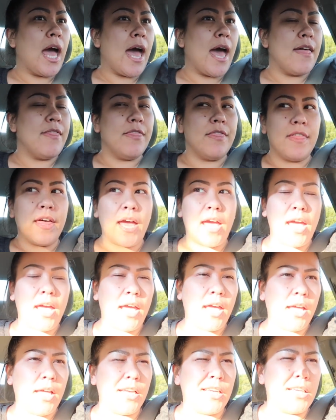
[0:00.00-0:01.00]
And
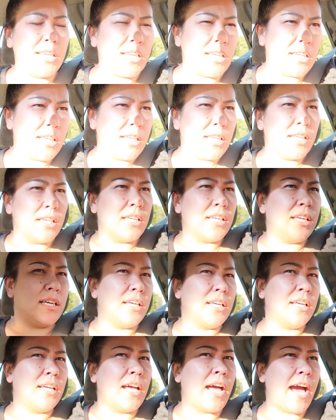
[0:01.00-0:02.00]
then
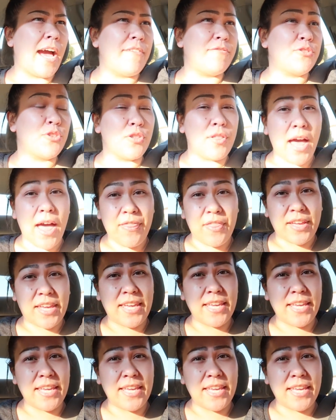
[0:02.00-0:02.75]
after that, the